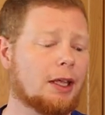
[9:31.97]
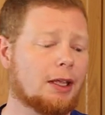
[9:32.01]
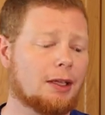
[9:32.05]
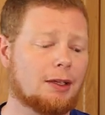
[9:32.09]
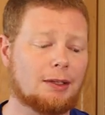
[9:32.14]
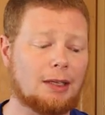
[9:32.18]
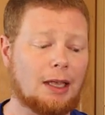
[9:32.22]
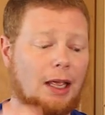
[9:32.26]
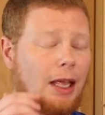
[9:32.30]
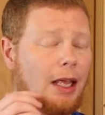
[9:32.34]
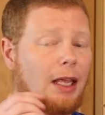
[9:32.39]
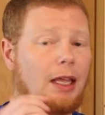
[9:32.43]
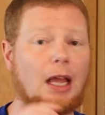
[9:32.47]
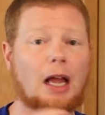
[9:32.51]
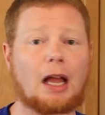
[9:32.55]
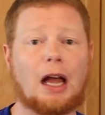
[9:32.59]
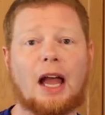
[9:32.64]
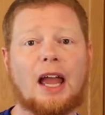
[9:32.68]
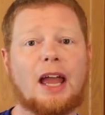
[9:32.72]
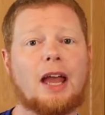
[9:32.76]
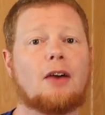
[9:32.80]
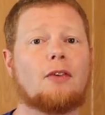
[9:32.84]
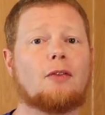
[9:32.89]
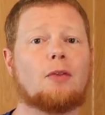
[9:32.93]
Say, hey, I
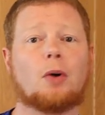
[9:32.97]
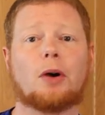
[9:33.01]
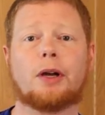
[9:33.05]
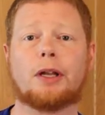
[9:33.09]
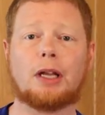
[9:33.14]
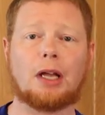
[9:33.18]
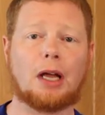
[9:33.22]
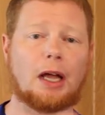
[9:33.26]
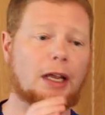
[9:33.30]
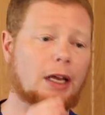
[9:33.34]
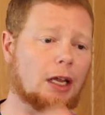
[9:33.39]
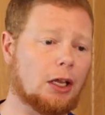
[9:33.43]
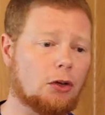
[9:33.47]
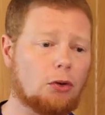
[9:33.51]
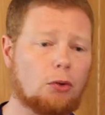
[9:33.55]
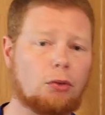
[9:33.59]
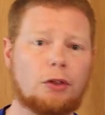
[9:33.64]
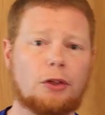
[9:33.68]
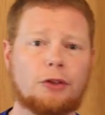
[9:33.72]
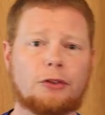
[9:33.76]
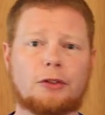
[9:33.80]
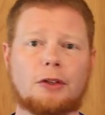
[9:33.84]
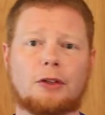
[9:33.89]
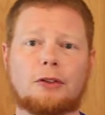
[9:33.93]
have one and I do
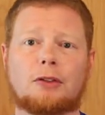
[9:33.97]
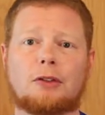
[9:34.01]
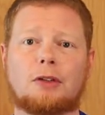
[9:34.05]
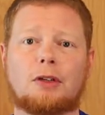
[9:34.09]
this, this,